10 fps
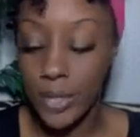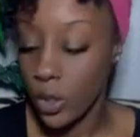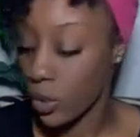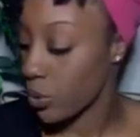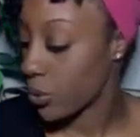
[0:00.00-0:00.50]

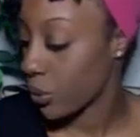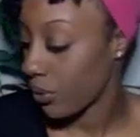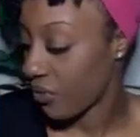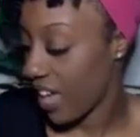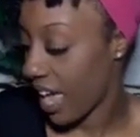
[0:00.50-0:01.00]
Due to the
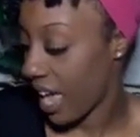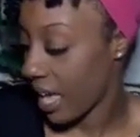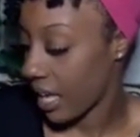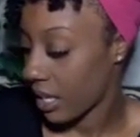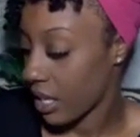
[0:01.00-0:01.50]
fact
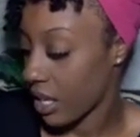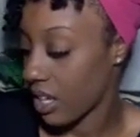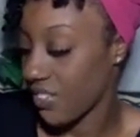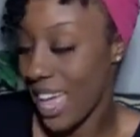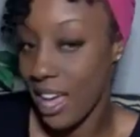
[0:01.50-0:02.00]

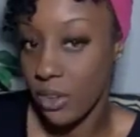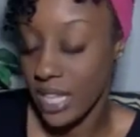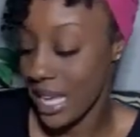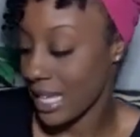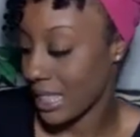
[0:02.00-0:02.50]
of
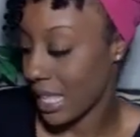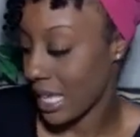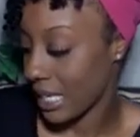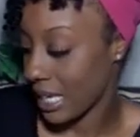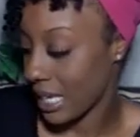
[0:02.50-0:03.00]
outdated
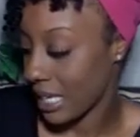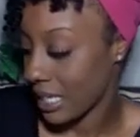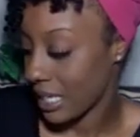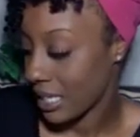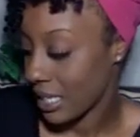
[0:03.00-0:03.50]
thinking.
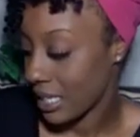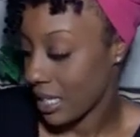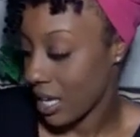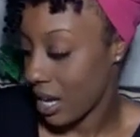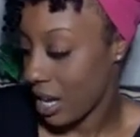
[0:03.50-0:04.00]

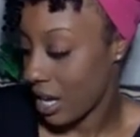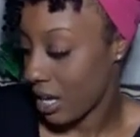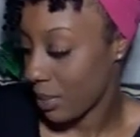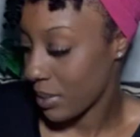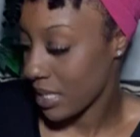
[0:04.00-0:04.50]

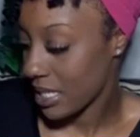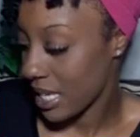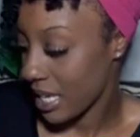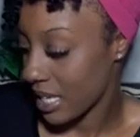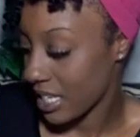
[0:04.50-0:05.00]
Um, it
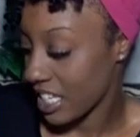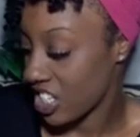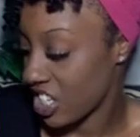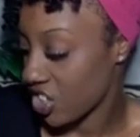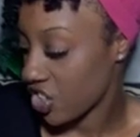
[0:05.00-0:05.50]
said
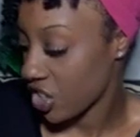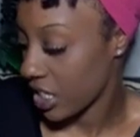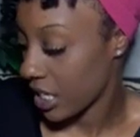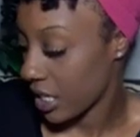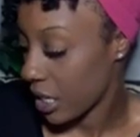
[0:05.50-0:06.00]

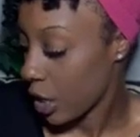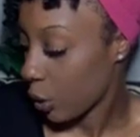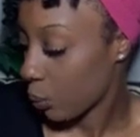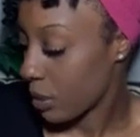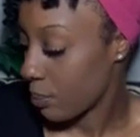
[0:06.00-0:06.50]
conditioning,
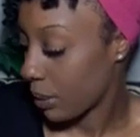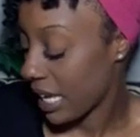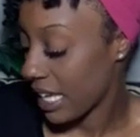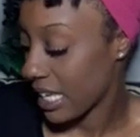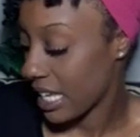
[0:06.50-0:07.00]

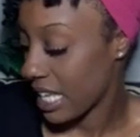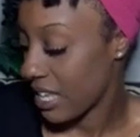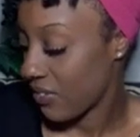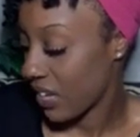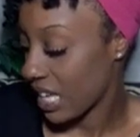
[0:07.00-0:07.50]
replaying
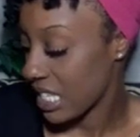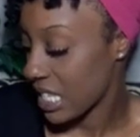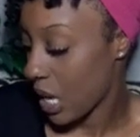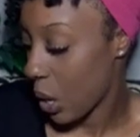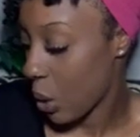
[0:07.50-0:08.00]
events
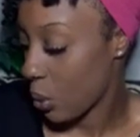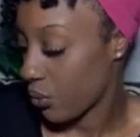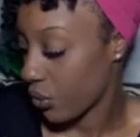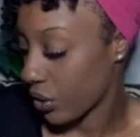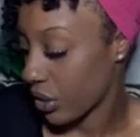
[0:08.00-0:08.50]

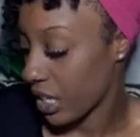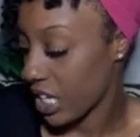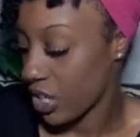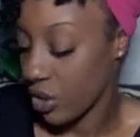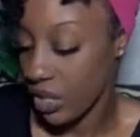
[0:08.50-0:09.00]
over
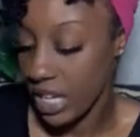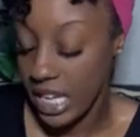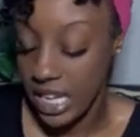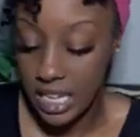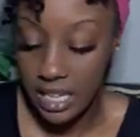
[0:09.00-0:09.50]
in your
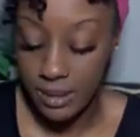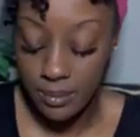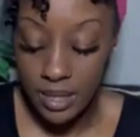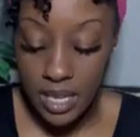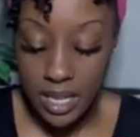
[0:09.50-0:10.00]
head.
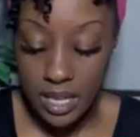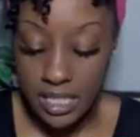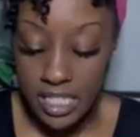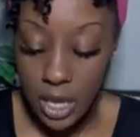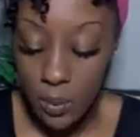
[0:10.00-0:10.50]

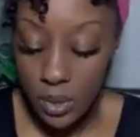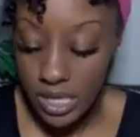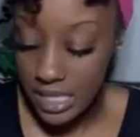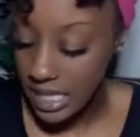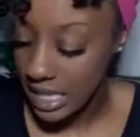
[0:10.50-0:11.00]
Someone
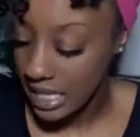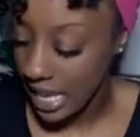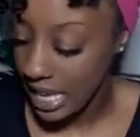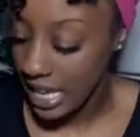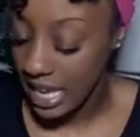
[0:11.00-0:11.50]
is in
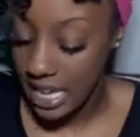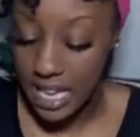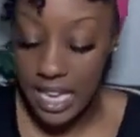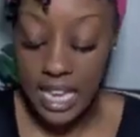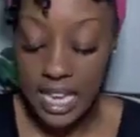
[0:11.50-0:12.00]
their
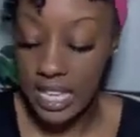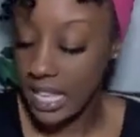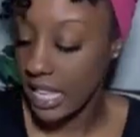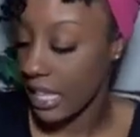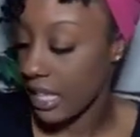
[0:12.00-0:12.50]
head
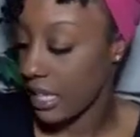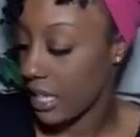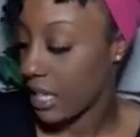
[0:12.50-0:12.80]
and